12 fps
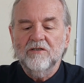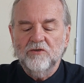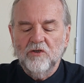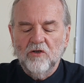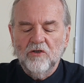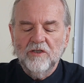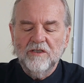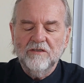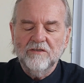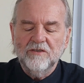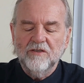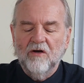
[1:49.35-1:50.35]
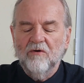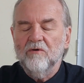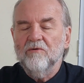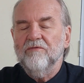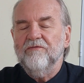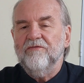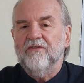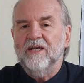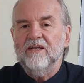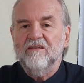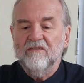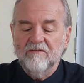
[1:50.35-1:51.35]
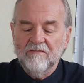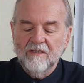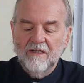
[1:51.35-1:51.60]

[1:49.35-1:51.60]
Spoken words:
Joy, sorrow, faith,